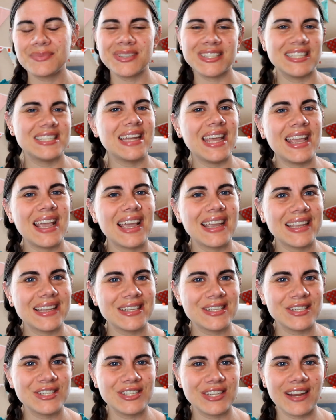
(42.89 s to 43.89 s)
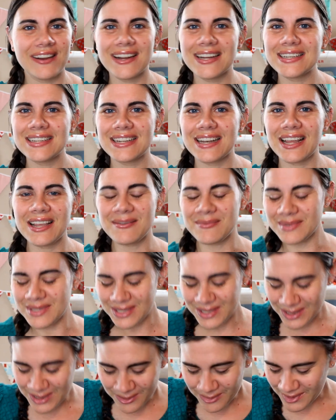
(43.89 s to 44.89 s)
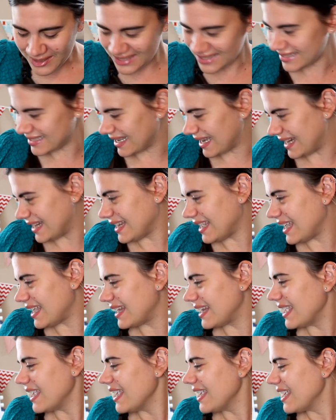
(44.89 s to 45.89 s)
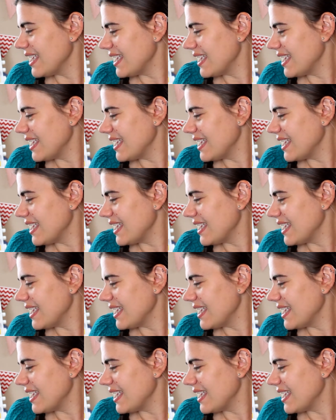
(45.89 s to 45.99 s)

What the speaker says: but today I get to share it and I am super excited.